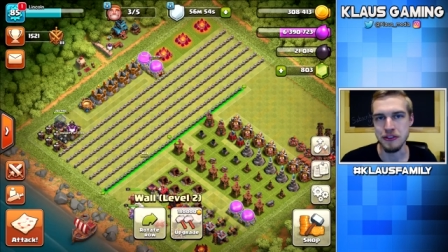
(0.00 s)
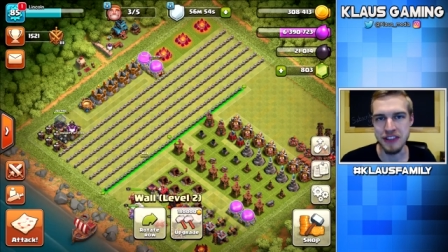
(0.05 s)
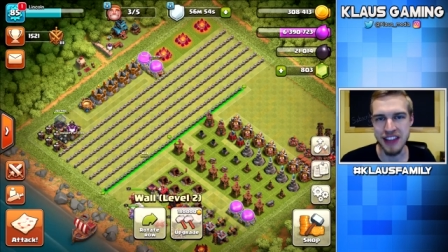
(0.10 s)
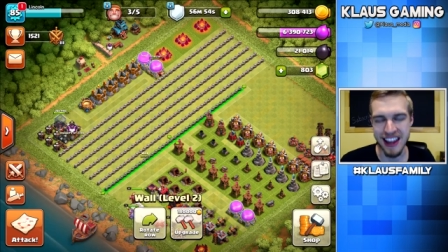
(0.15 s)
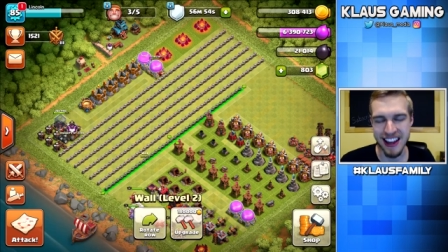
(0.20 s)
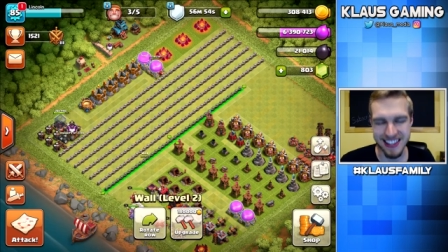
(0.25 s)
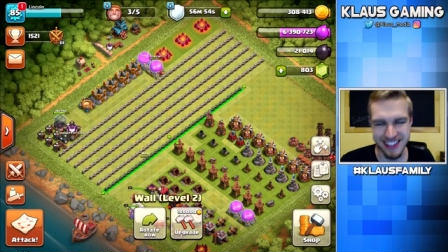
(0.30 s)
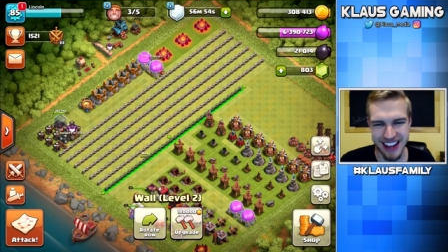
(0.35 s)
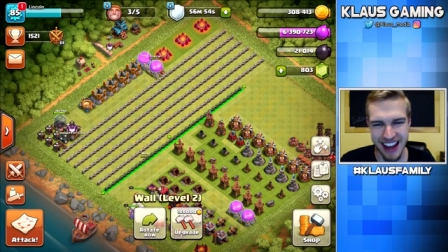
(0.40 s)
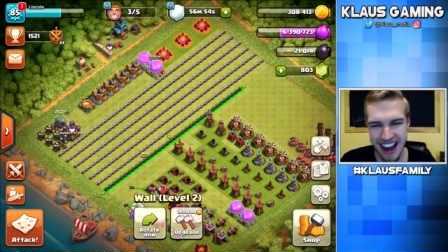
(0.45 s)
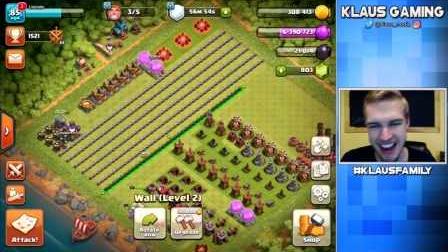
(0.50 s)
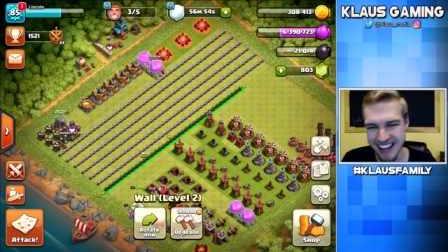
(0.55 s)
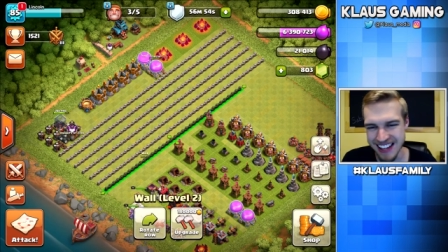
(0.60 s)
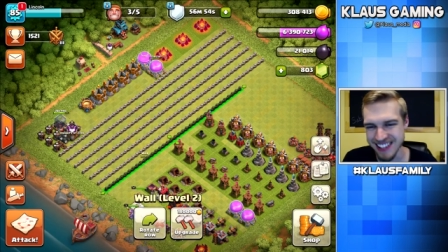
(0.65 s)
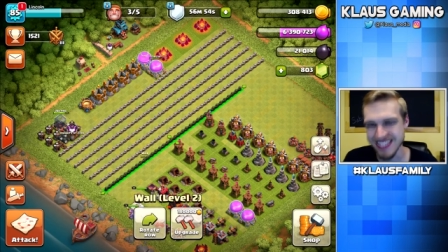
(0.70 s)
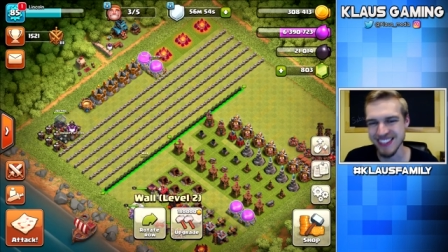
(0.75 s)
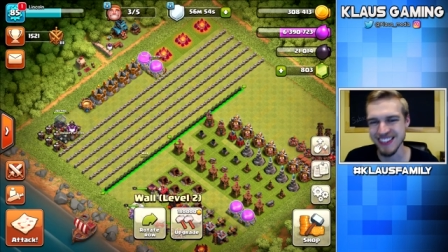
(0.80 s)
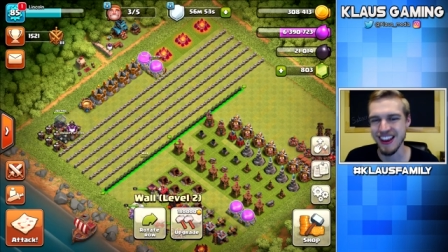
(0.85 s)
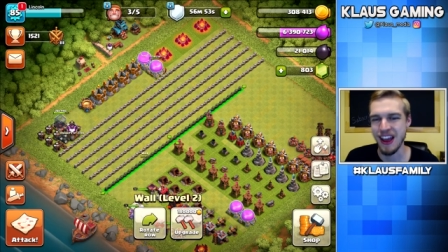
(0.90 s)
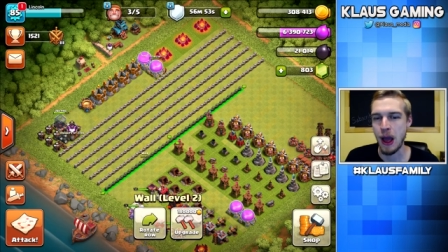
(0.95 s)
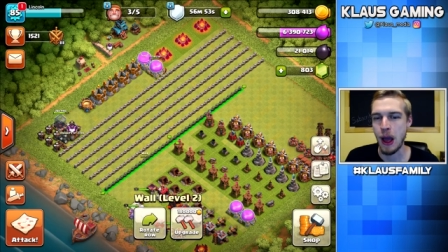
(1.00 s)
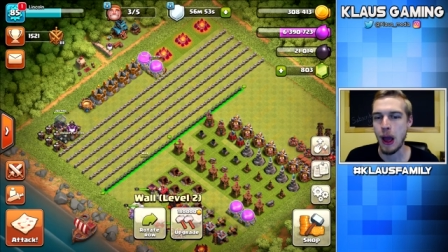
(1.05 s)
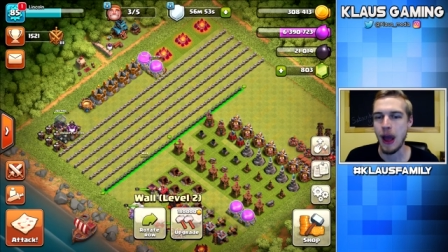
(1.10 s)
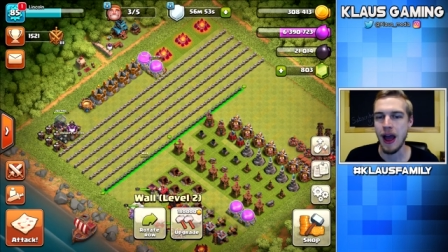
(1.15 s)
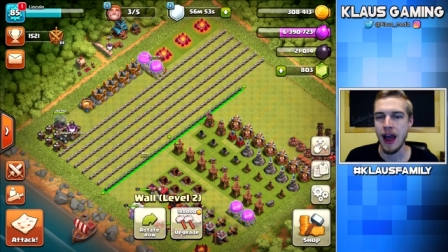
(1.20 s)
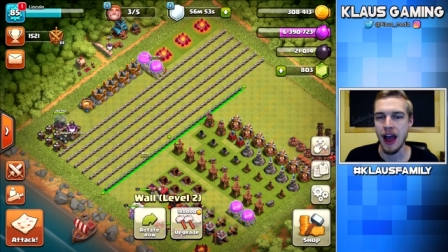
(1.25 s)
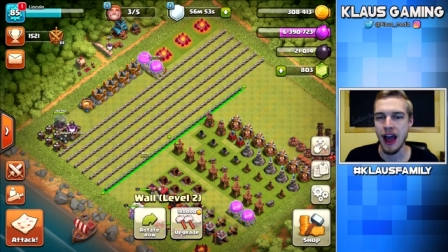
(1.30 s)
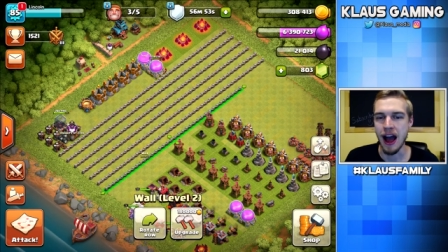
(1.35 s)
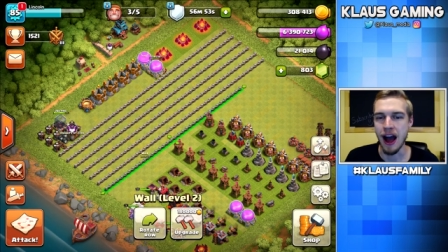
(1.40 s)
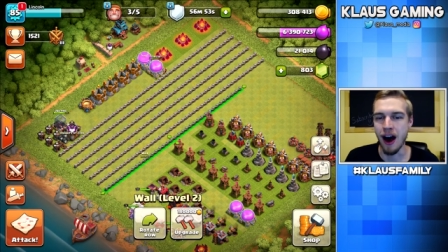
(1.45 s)
Yes, guys.
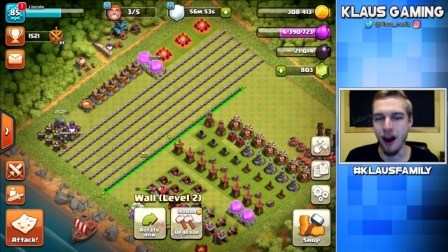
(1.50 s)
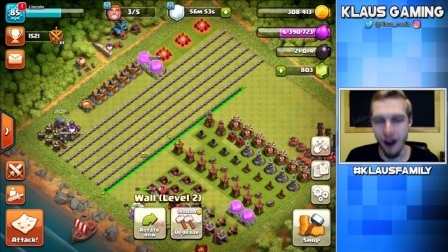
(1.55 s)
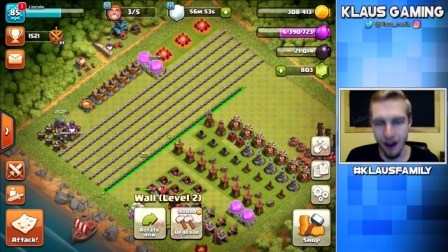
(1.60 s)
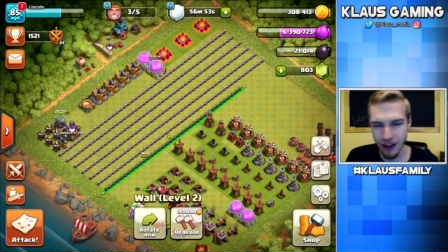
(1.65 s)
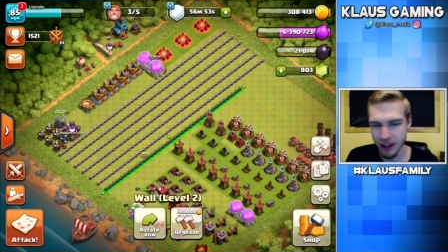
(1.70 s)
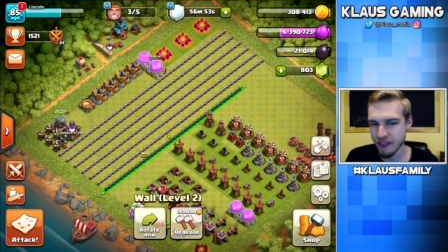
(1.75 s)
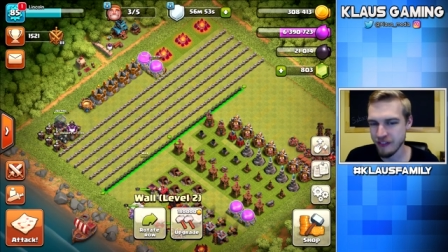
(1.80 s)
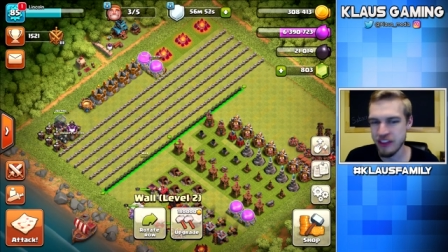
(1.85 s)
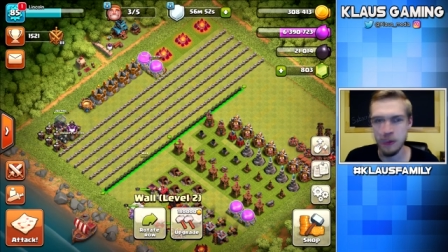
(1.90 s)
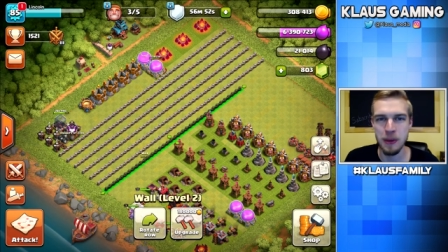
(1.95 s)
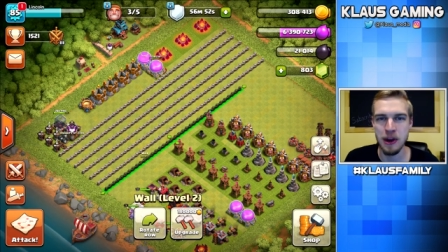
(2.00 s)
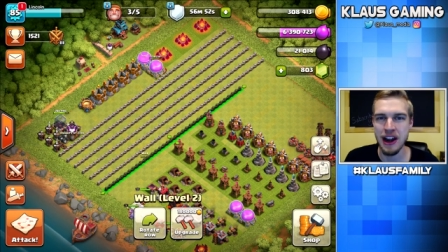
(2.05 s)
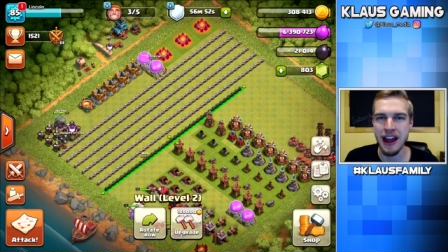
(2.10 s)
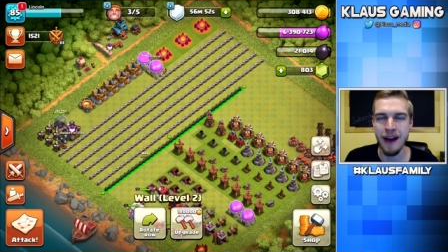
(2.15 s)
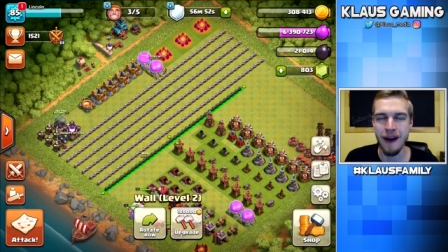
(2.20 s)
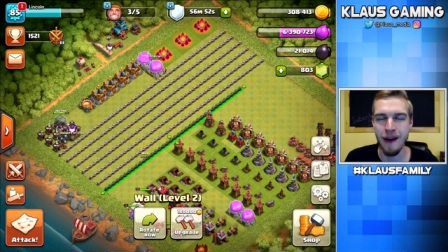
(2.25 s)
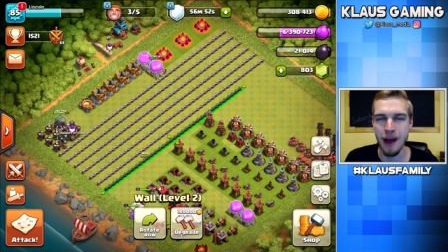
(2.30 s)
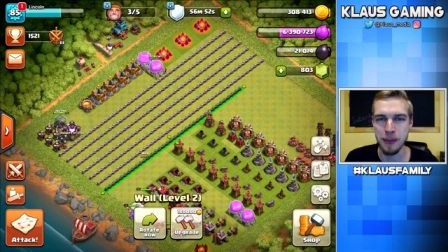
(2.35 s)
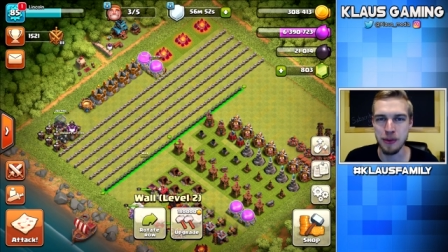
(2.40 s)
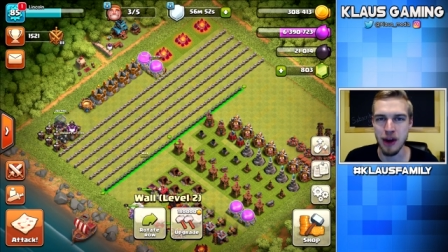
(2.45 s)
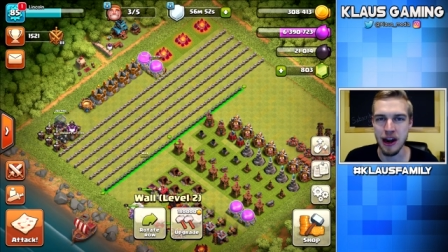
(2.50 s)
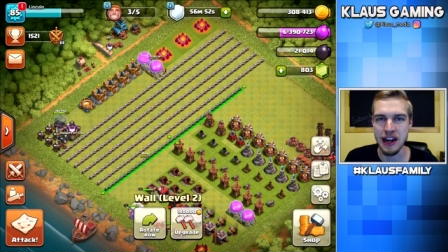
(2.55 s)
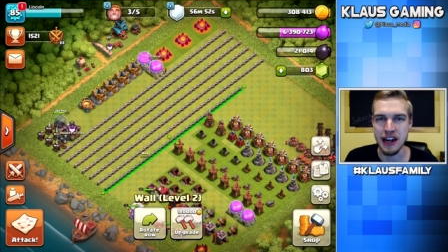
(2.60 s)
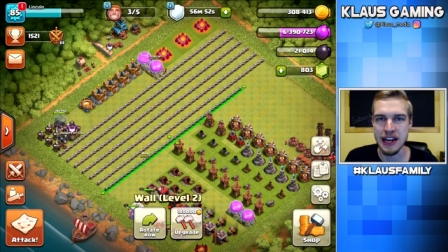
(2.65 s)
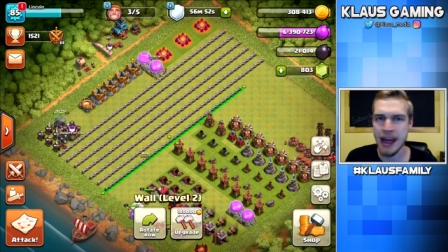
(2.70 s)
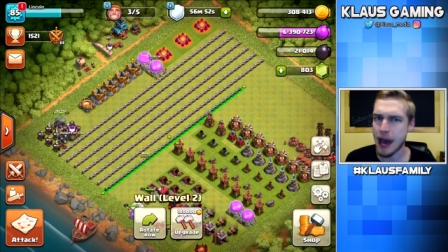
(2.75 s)
All of them are now upgraded.